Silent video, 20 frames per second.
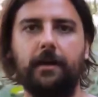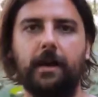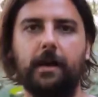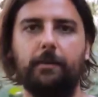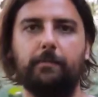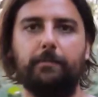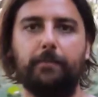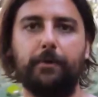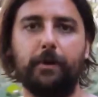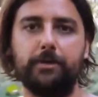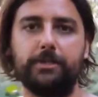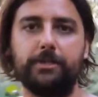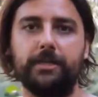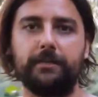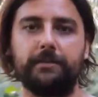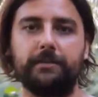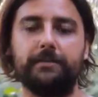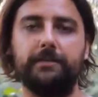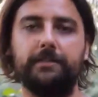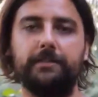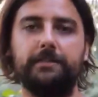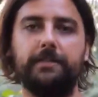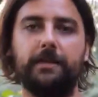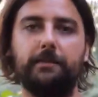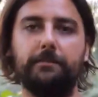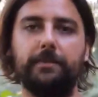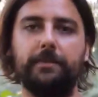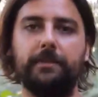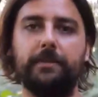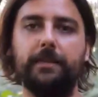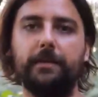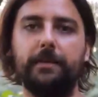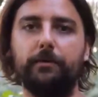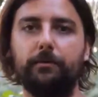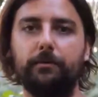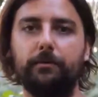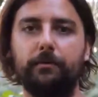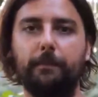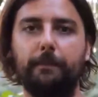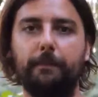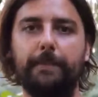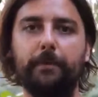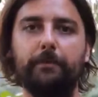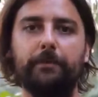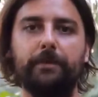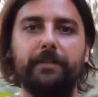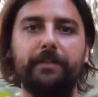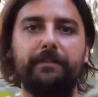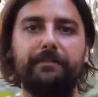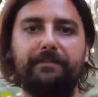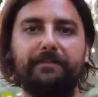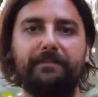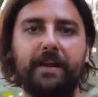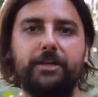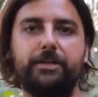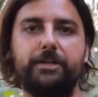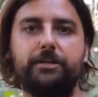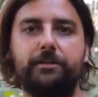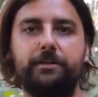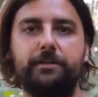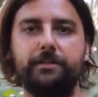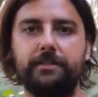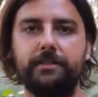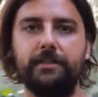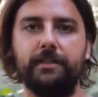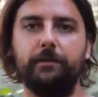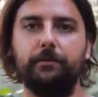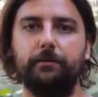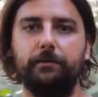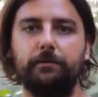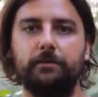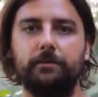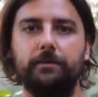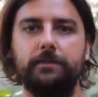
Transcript: A project is something new. Building a factory is new.